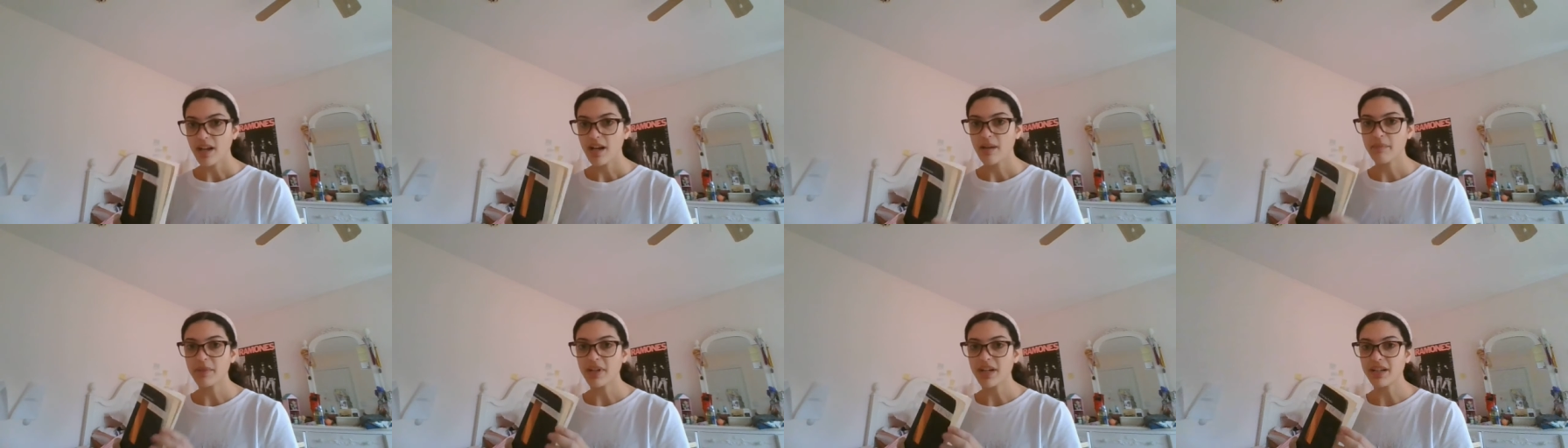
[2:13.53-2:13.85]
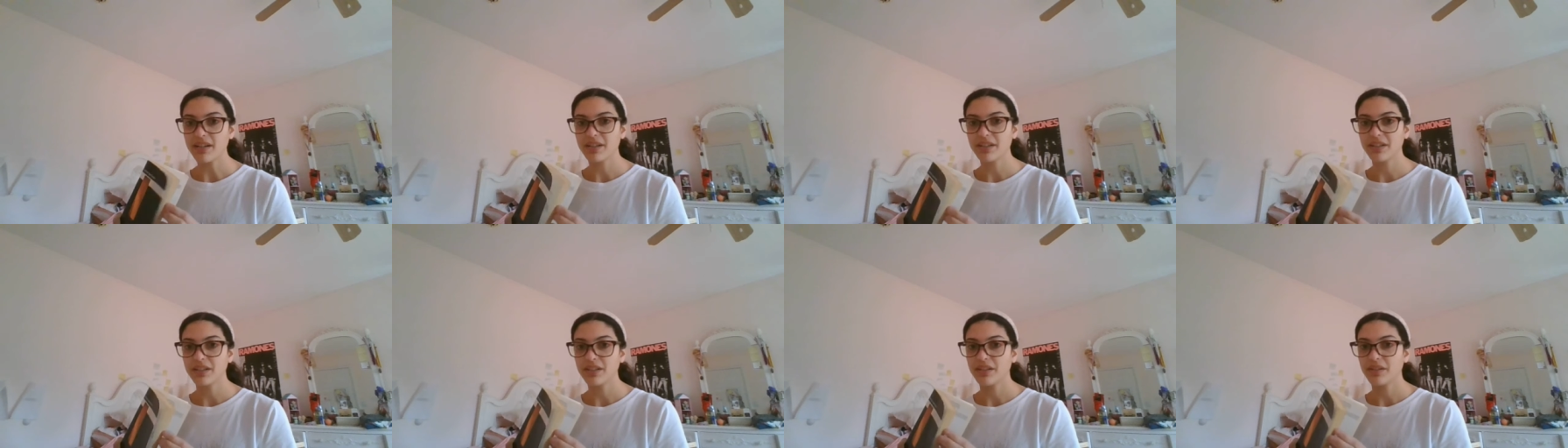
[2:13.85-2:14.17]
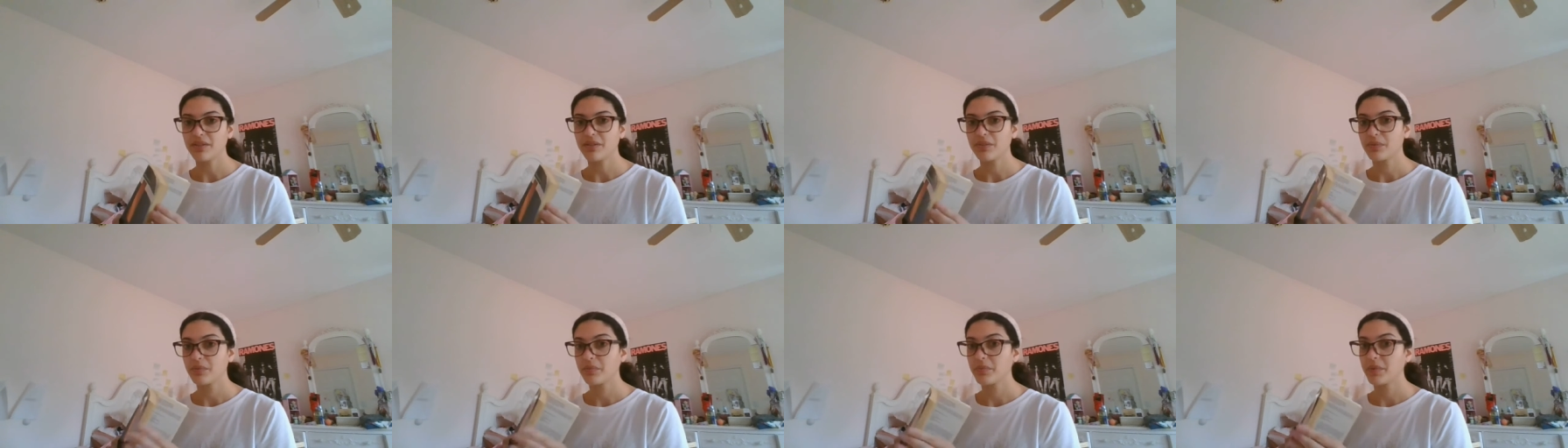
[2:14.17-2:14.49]
I'm not going
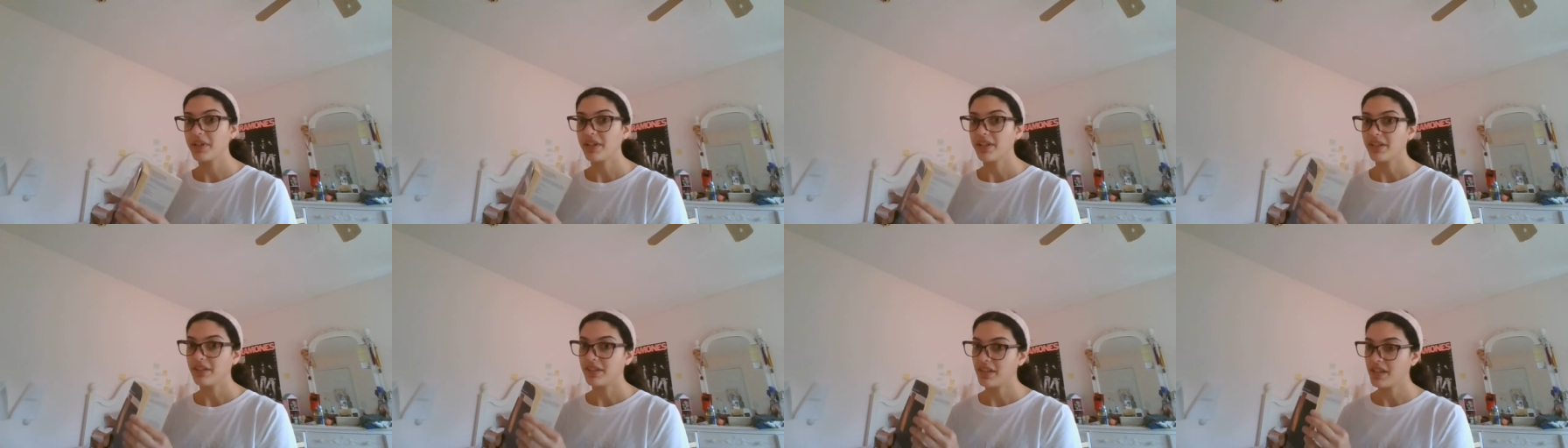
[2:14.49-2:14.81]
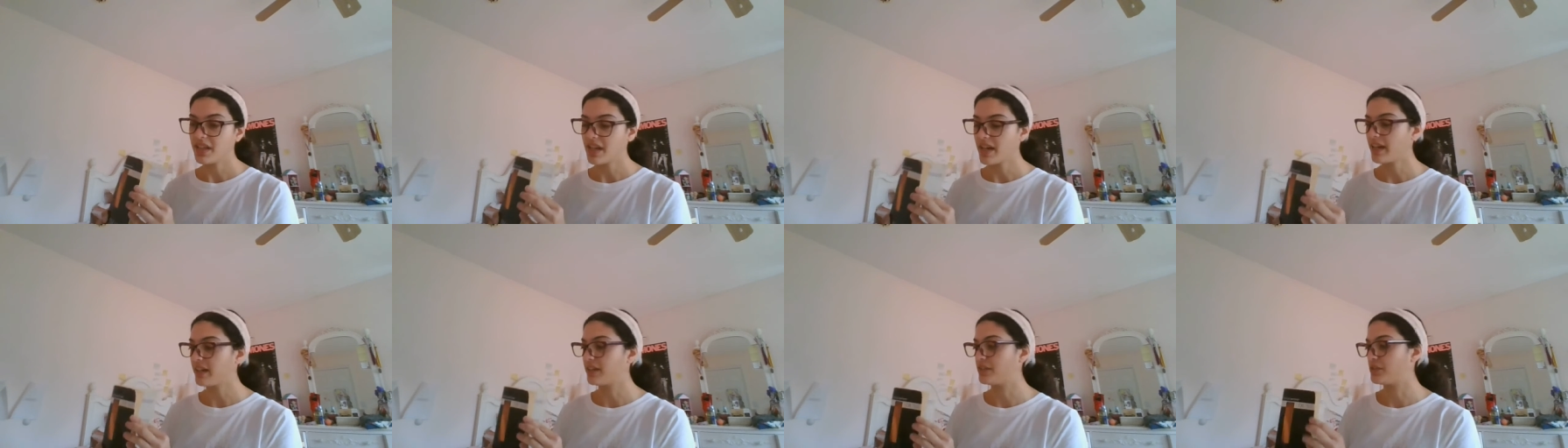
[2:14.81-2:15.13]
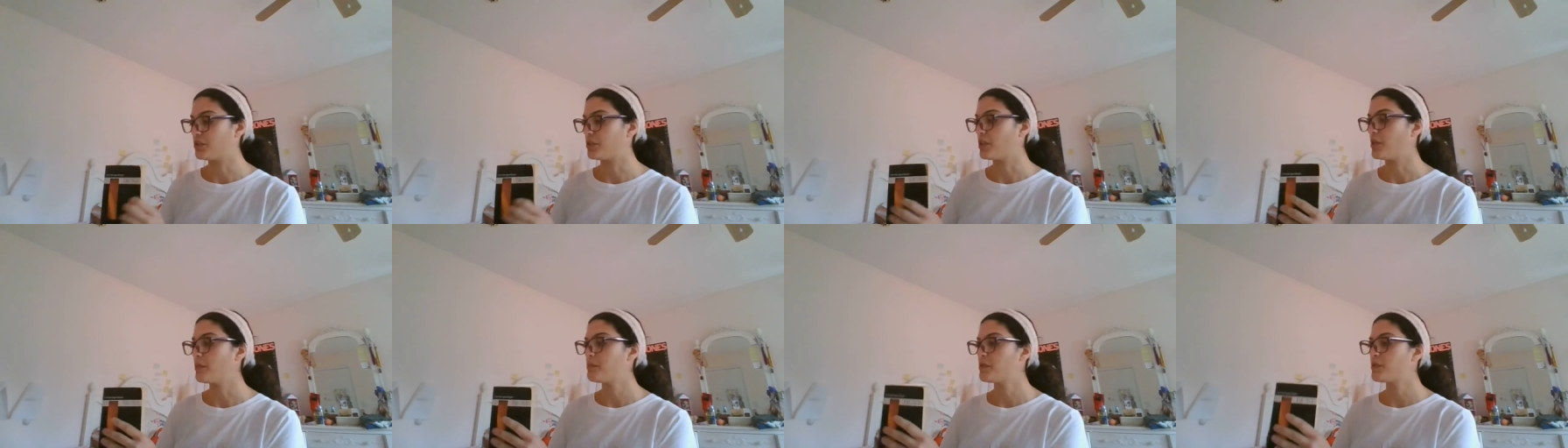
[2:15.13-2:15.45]
to read the
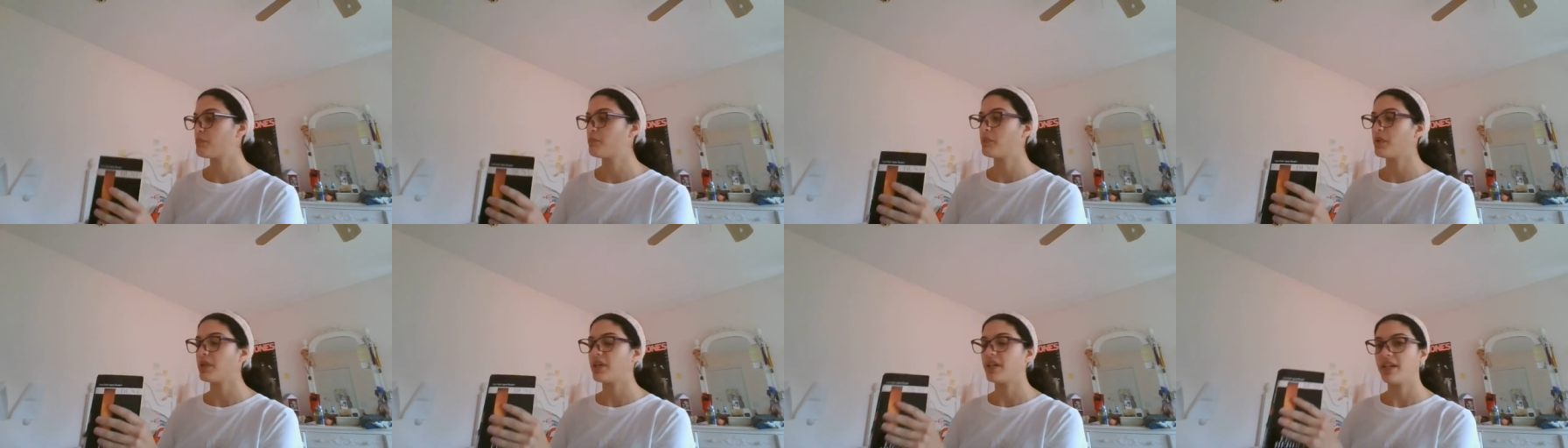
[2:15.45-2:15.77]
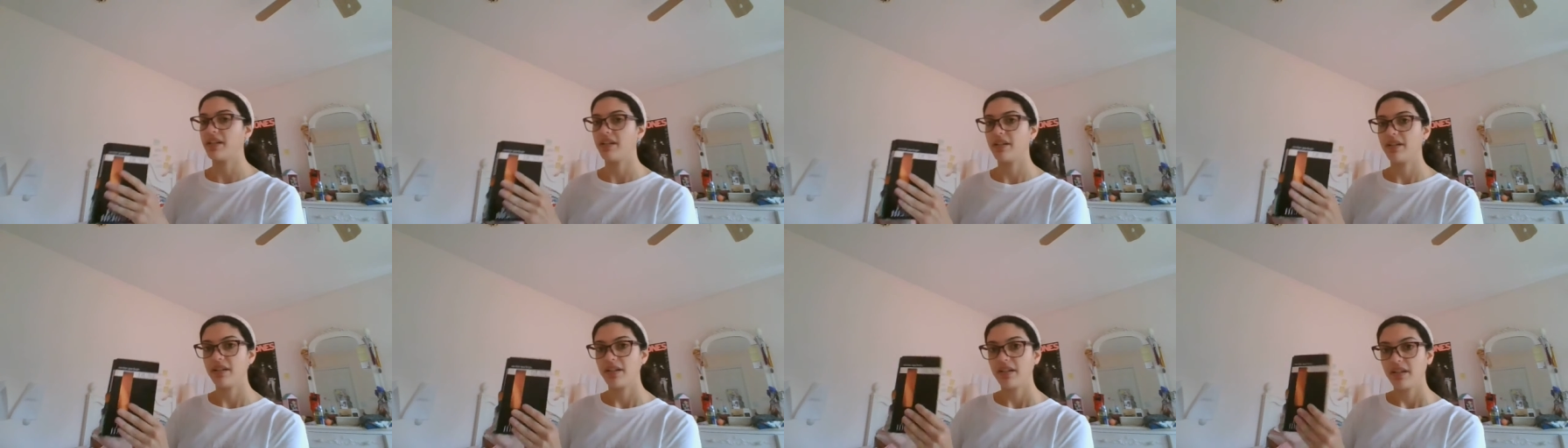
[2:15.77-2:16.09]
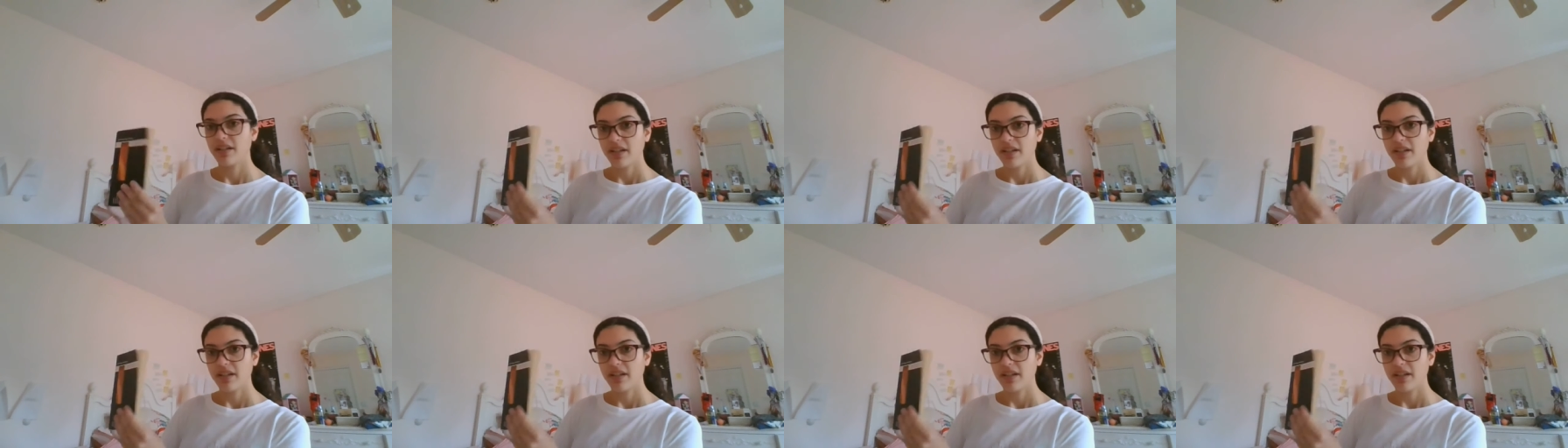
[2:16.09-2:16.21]
excerpts, but